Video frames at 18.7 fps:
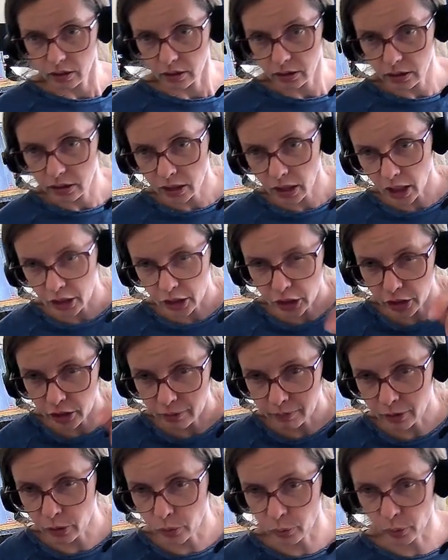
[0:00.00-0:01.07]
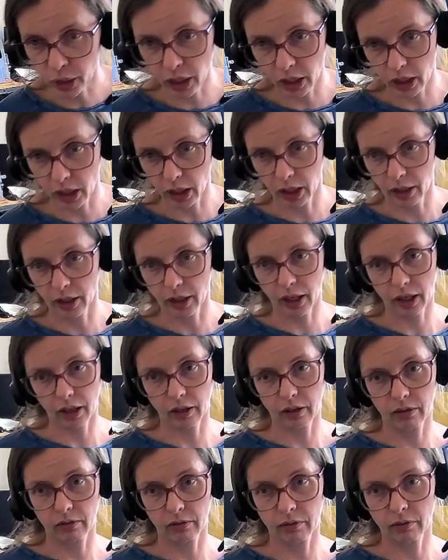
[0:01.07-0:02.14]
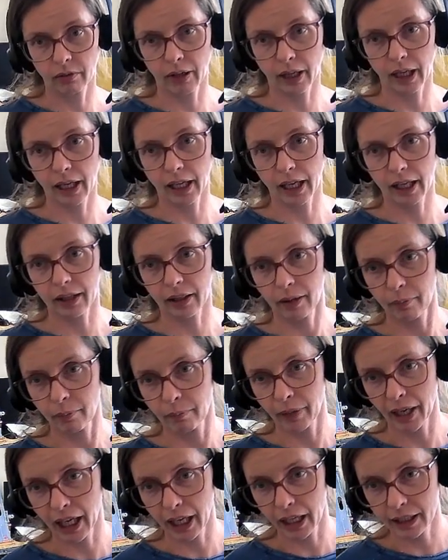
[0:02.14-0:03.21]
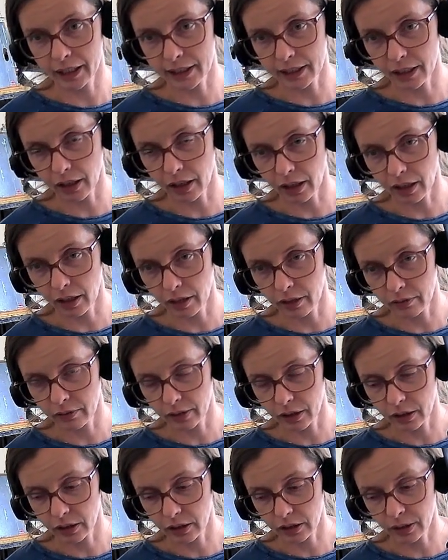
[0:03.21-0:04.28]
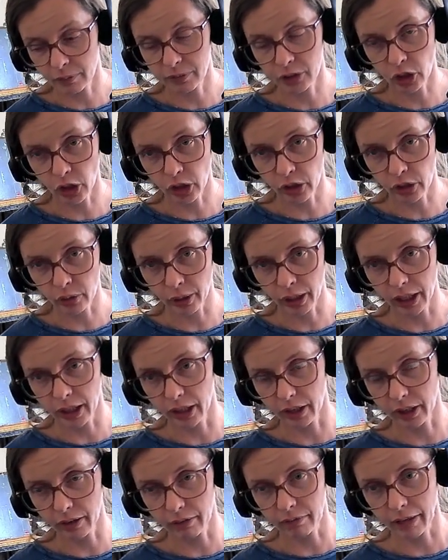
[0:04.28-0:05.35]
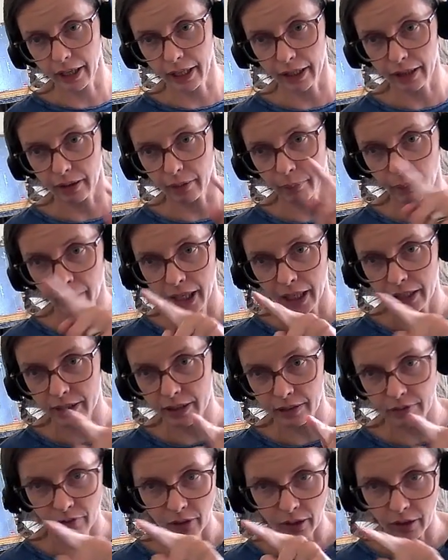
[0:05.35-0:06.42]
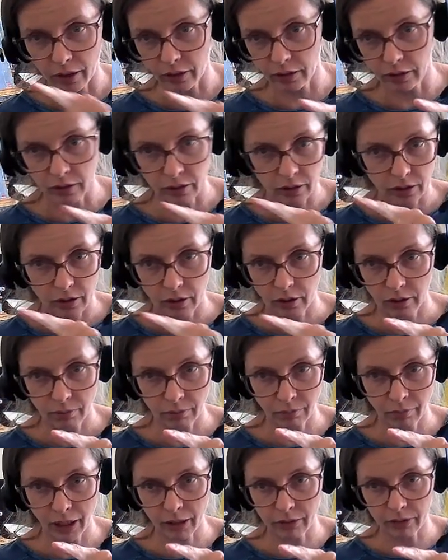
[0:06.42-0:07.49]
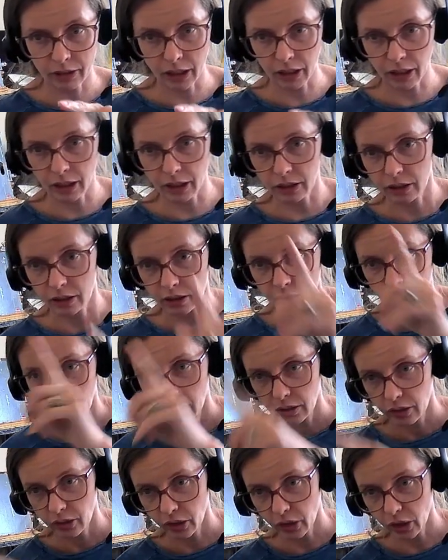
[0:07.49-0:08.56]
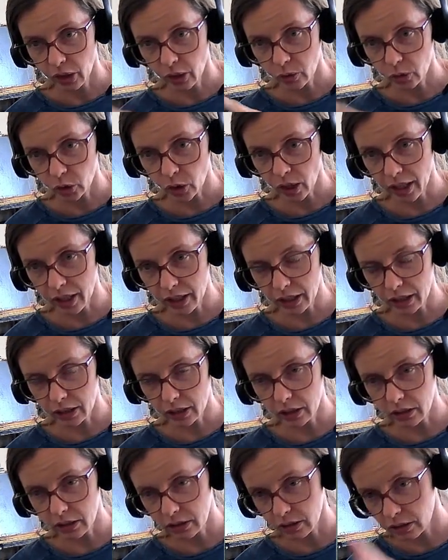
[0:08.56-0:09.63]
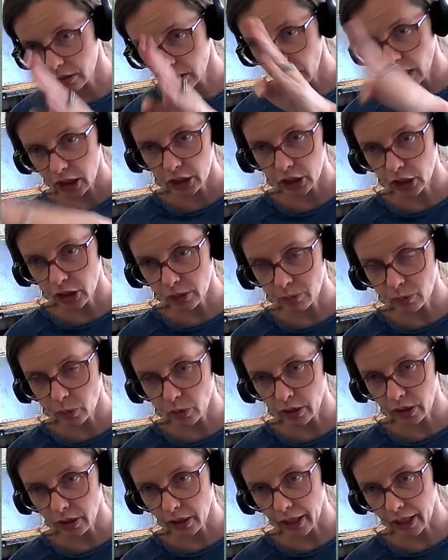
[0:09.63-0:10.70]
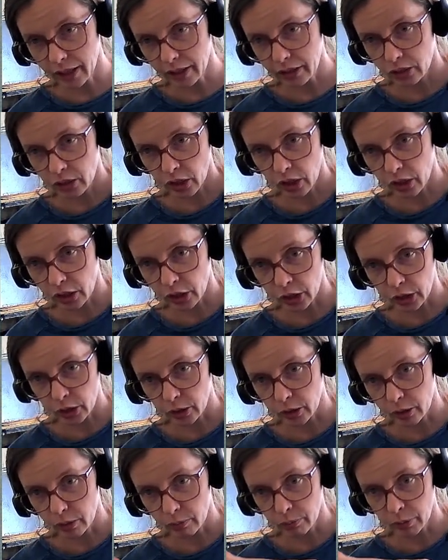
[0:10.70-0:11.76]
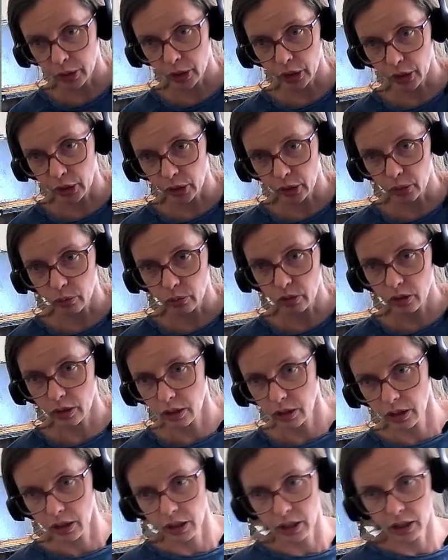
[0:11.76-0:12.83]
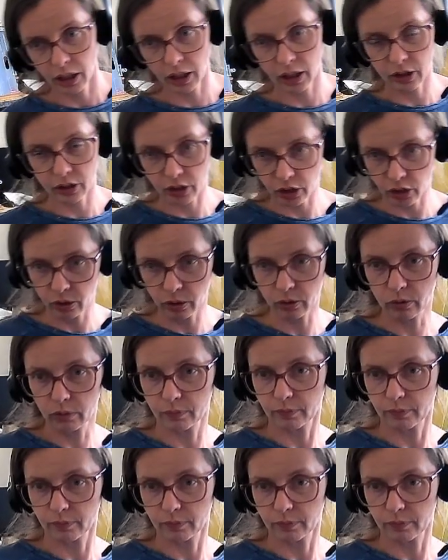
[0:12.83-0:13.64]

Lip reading: touch some green in there, right at the base of, some dark green in there, right at the base of the mountain, and try to touch some more like darker blue into